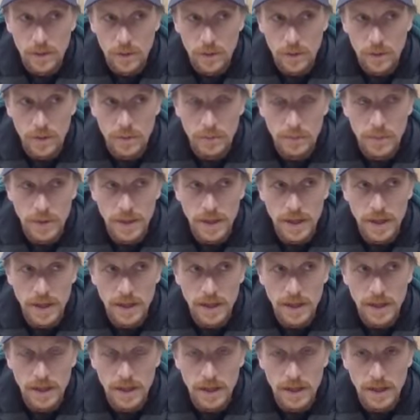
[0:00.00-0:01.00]
would
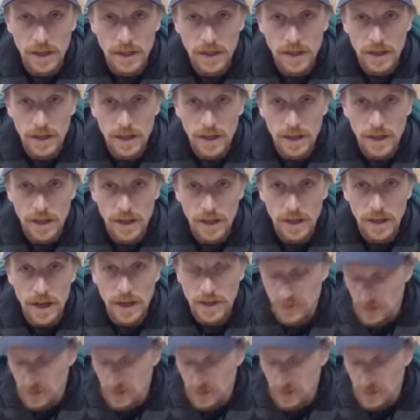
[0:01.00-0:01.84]
be I